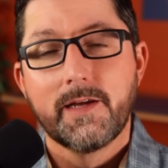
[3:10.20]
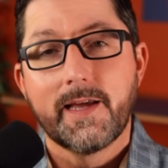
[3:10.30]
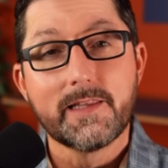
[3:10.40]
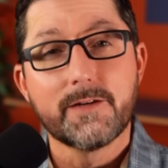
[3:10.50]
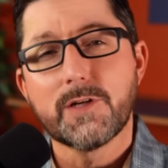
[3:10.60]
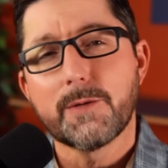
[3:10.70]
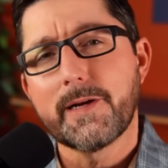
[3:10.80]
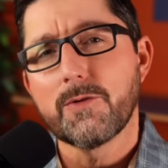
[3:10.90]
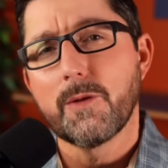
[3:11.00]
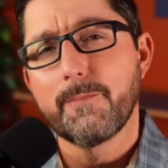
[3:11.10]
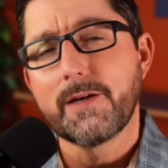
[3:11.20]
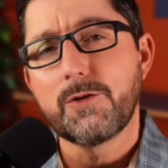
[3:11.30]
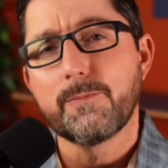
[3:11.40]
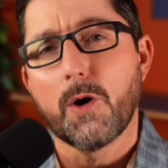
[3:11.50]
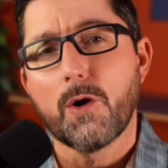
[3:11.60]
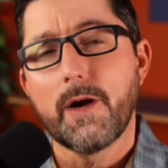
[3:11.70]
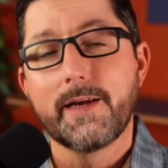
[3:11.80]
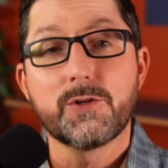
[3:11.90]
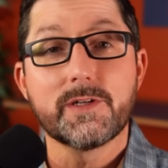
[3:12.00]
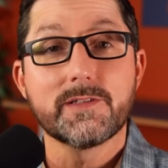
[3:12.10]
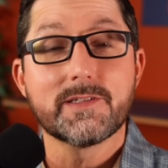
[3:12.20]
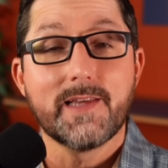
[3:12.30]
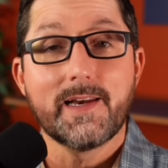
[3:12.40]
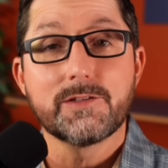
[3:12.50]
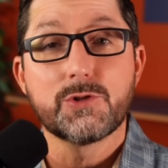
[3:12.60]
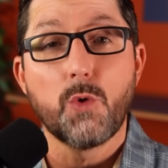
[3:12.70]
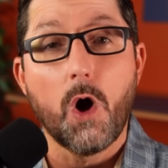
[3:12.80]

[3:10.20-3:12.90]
It lives up here in the menu bar, and you can set it to